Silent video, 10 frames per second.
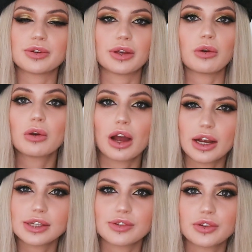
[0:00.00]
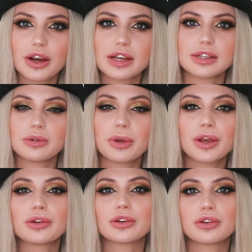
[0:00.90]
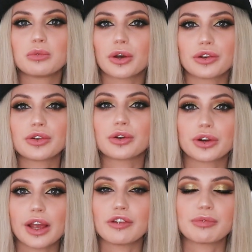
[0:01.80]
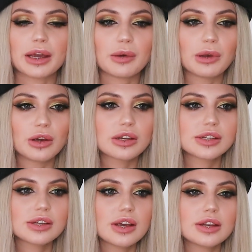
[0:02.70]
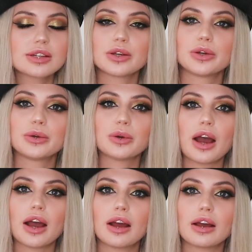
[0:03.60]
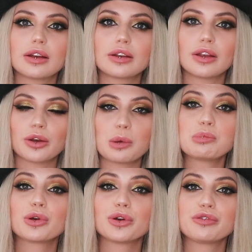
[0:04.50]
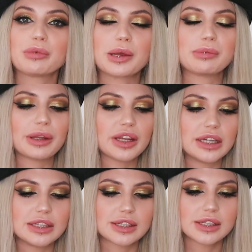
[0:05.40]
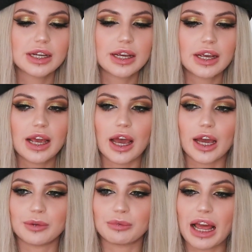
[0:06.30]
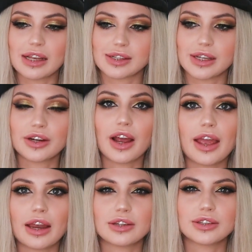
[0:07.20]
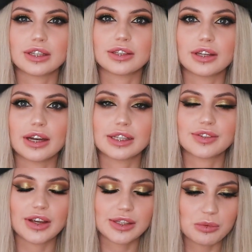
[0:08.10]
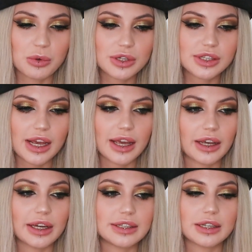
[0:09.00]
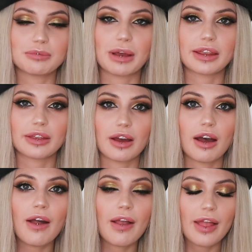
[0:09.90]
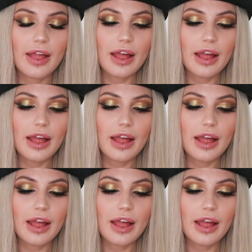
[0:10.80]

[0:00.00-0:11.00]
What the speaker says: doing all kinds of crazy, weird and wonderful creative makeup looks to you know, improve my abilities. Last year I entered into the NYX Face Awards and I didn't make the cut.